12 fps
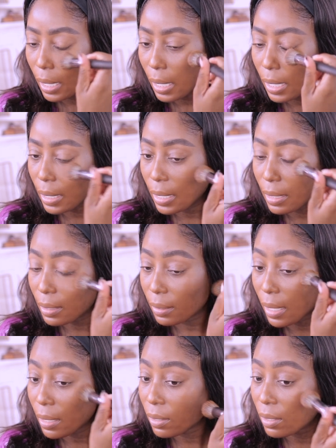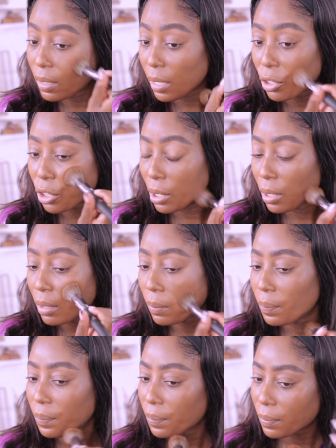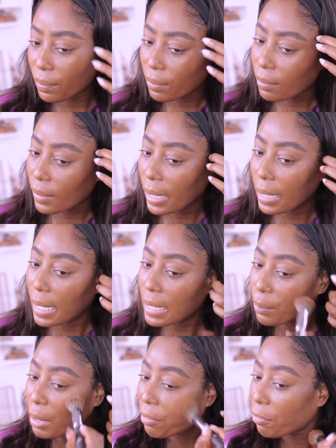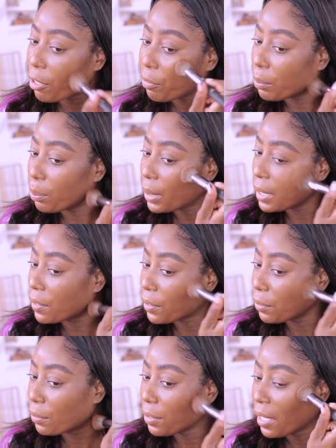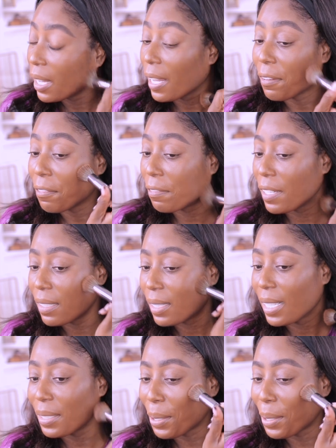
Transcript: in the sales section. And that's my favorite place to visit